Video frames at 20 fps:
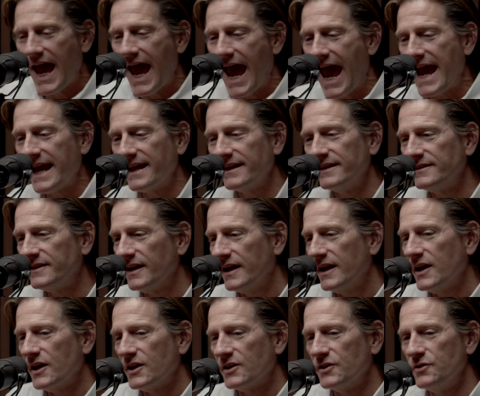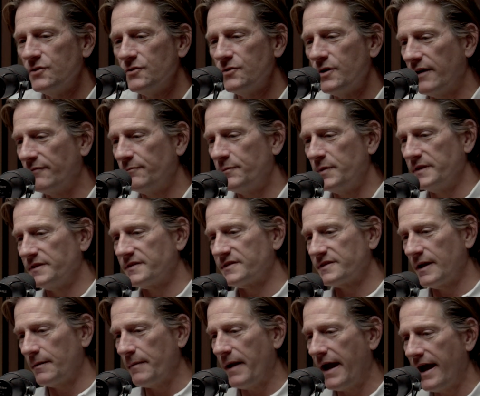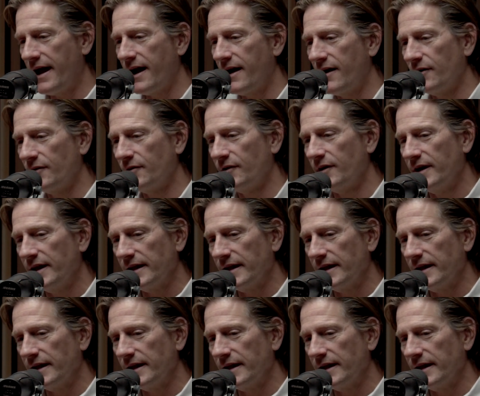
and you have been somehow